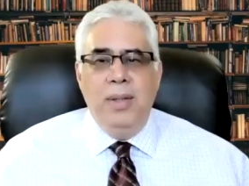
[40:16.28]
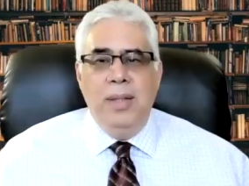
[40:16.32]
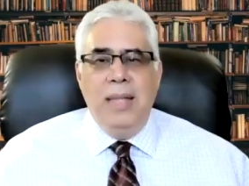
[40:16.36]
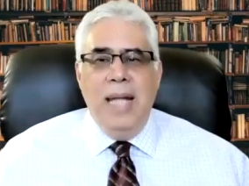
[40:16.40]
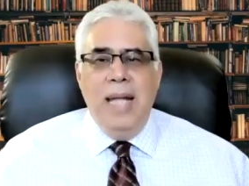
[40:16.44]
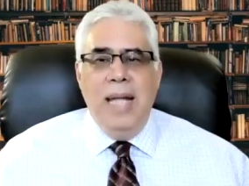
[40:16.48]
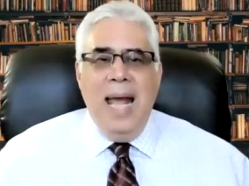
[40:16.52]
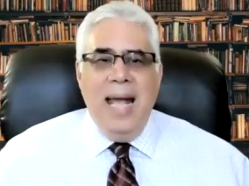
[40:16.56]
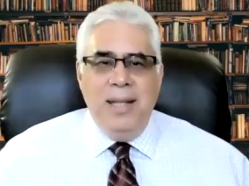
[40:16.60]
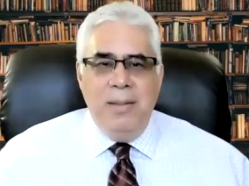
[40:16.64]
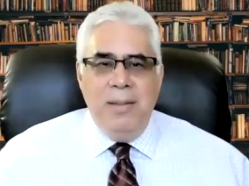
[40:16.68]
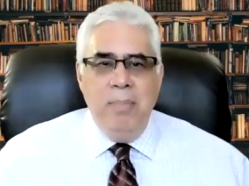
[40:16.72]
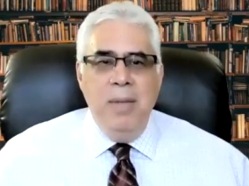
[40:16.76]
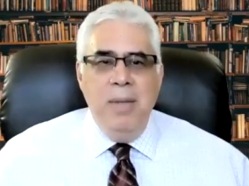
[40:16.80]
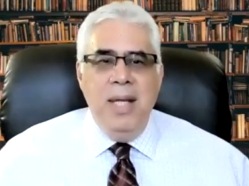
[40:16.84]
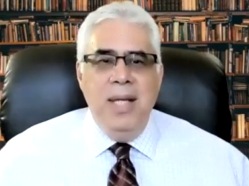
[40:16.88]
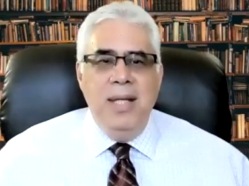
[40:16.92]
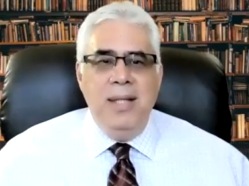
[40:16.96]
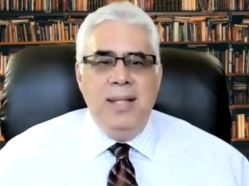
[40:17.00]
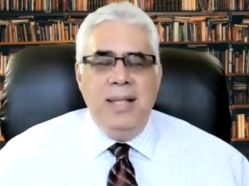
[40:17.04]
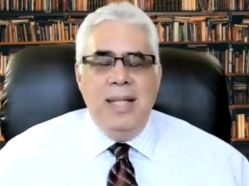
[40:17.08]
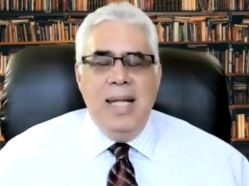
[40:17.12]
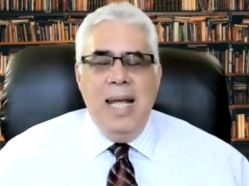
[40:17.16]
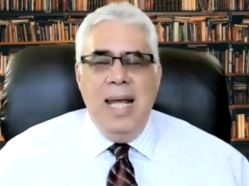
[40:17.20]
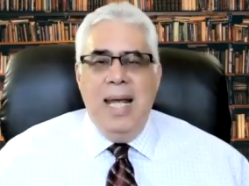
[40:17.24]
that
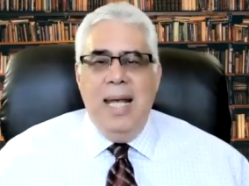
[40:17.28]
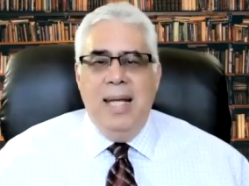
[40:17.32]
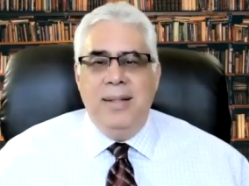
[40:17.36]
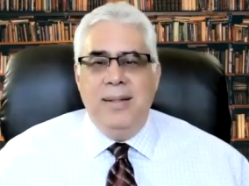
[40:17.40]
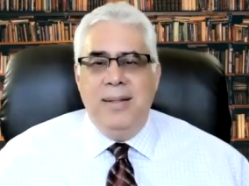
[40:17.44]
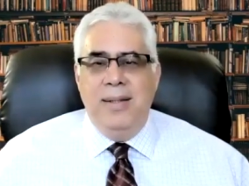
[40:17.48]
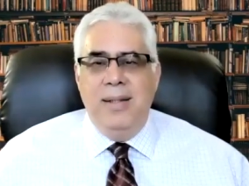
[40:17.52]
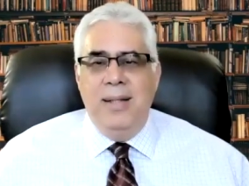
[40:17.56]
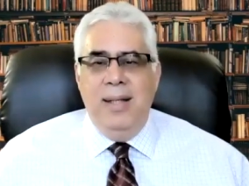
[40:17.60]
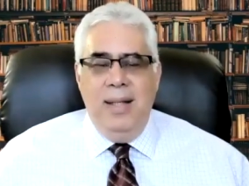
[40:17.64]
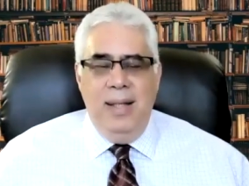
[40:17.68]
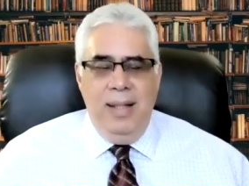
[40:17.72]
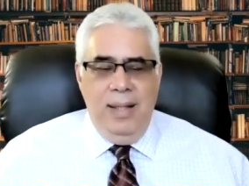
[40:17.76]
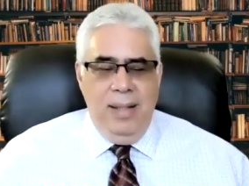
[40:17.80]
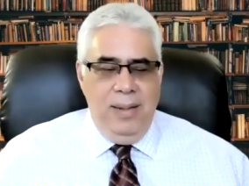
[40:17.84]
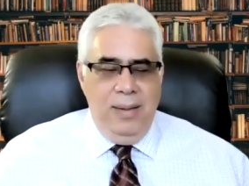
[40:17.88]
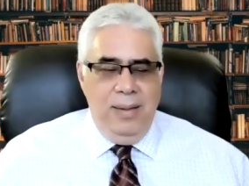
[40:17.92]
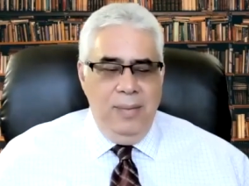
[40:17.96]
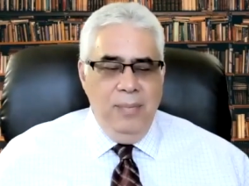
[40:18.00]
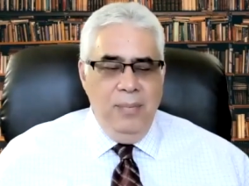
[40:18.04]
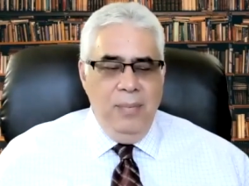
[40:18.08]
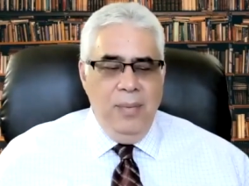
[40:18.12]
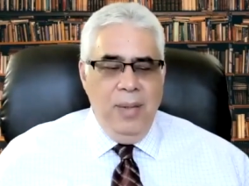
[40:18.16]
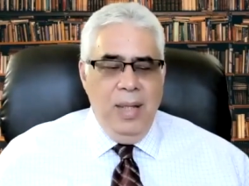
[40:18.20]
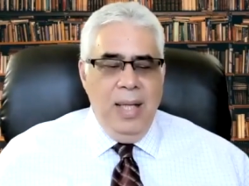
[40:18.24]
means that uh,
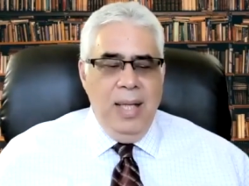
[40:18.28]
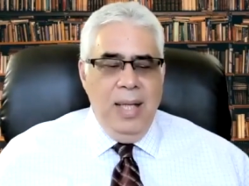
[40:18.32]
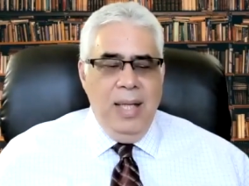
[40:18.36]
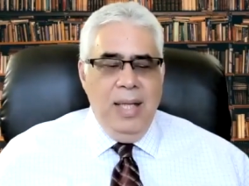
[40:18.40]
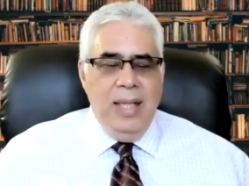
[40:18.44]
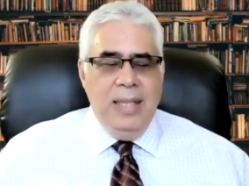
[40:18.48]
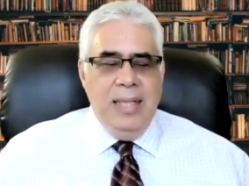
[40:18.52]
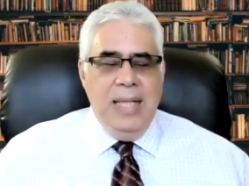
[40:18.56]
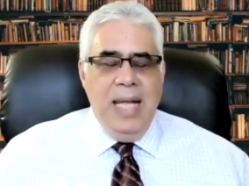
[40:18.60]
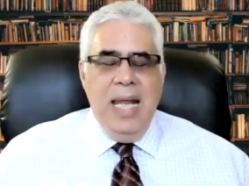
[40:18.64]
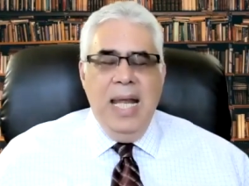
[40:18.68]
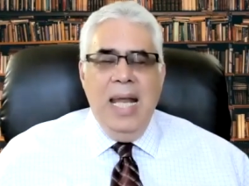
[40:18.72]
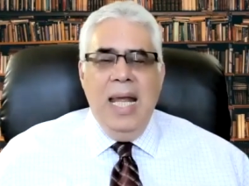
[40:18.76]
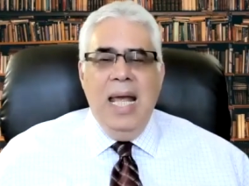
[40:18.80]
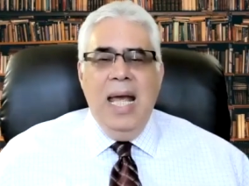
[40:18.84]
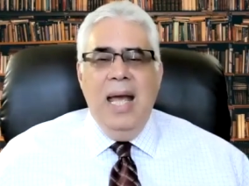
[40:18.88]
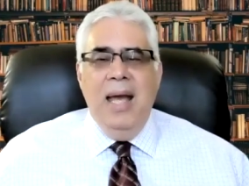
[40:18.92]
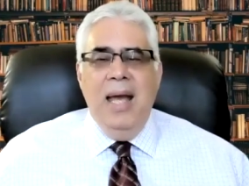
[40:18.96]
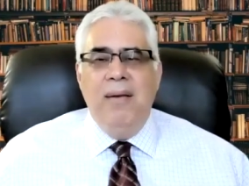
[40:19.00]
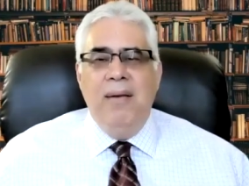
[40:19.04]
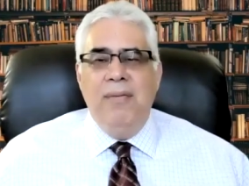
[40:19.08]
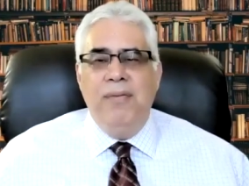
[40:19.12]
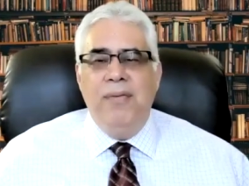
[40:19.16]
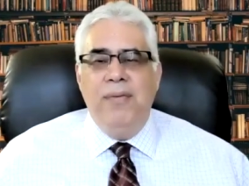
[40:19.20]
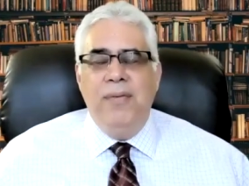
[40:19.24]
they
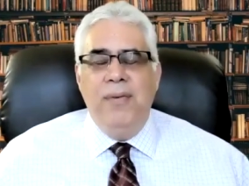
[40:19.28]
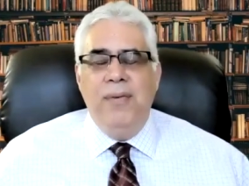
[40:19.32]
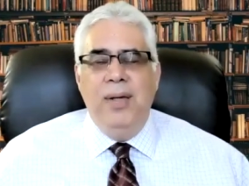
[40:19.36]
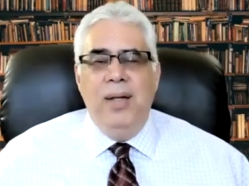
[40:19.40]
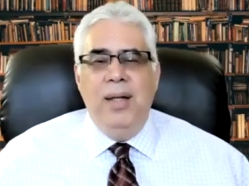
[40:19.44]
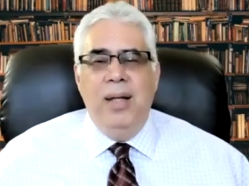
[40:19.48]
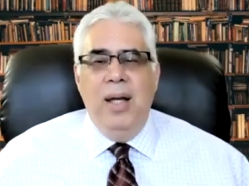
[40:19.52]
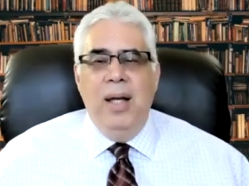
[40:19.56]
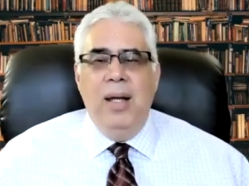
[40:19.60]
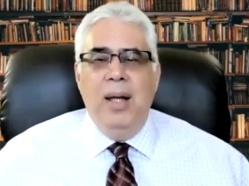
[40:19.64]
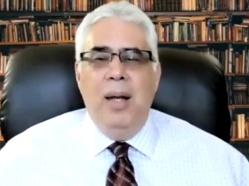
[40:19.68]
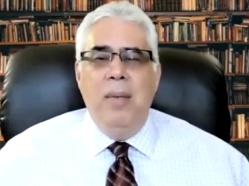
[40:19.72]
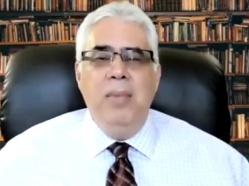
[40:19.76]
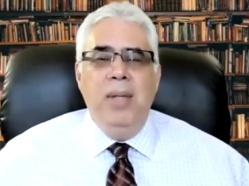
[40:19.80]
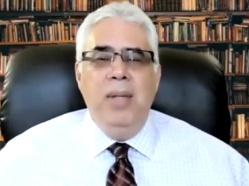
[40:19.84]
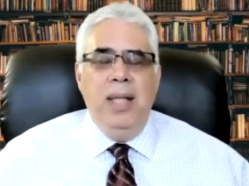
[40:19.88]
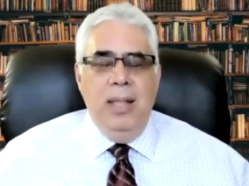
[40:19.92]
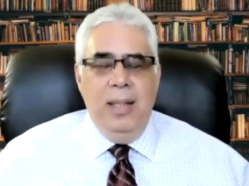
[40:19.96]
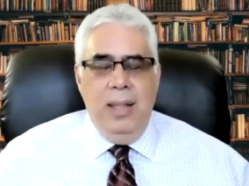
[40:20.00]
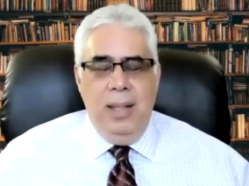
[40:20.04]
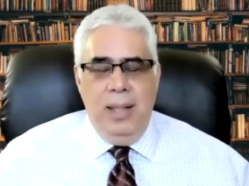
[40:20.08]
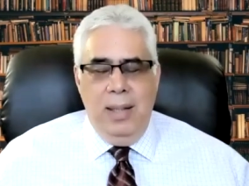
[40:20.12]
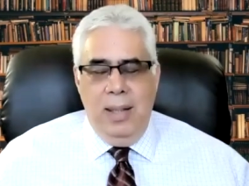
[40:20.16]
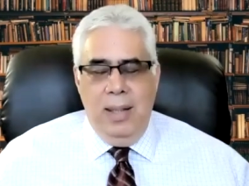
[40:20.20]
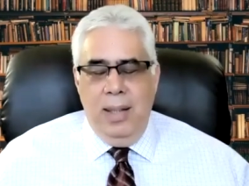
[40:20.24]
have, uh, I
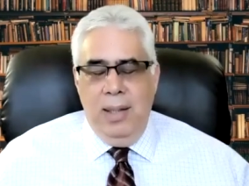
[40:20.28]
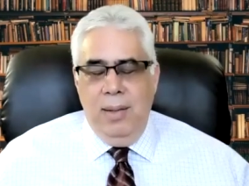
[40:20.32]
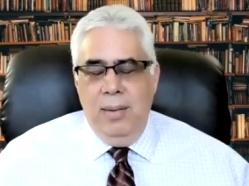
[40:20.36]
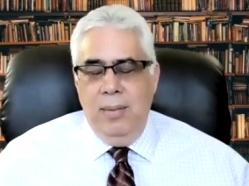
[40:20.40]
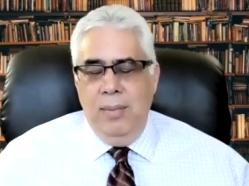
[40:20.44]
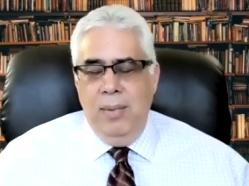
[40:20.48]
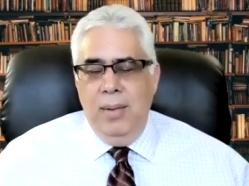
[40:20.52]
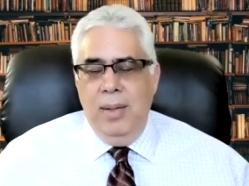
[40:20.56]
mean, uh,